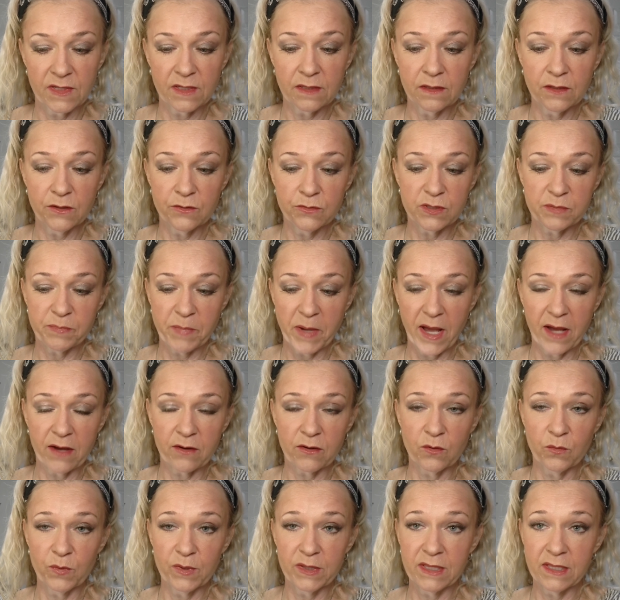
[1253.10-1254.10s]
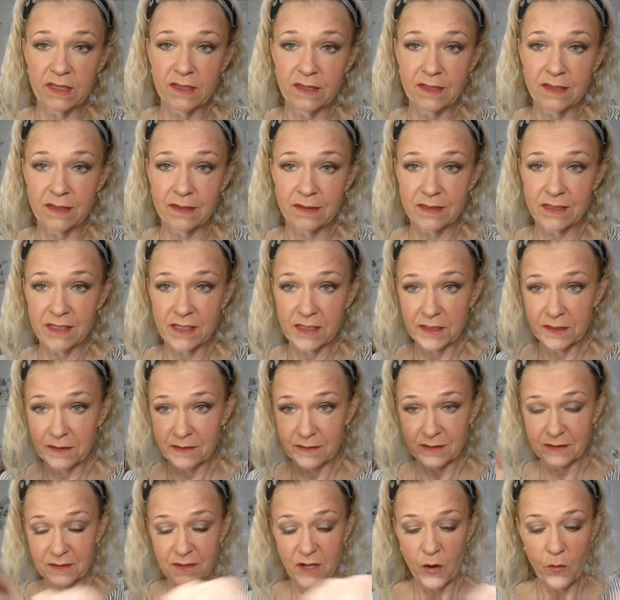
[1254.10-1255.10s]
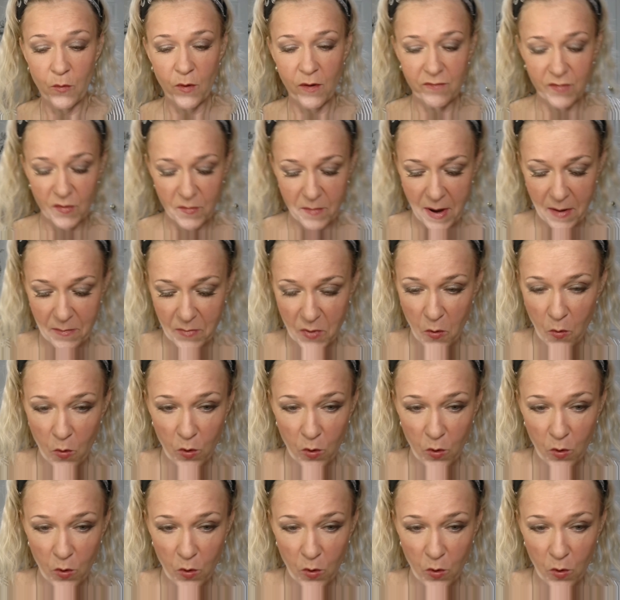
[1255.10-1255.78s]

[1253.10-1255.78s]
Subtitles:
the loose powder to go over my